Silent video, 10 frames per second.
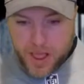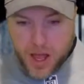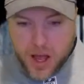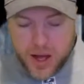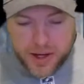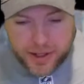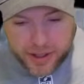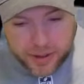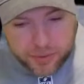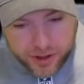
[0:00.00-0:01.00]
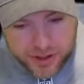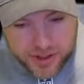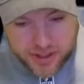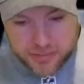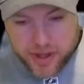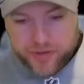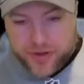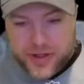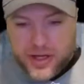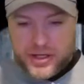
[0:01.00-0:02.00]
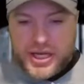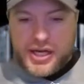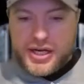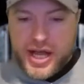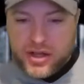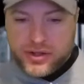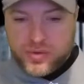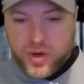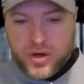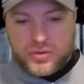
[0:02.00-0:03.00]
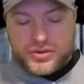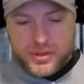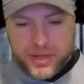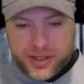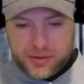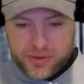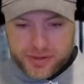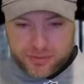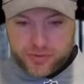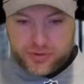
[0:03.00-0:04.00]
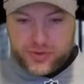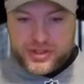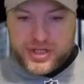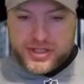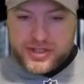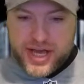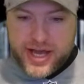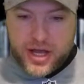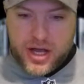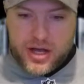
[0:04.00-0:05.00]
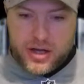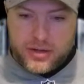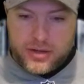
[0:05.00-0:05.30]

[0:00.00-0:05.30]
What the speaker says: all right, we already talked about the Keenan Allen quote, so I'm not going to really retouch that. All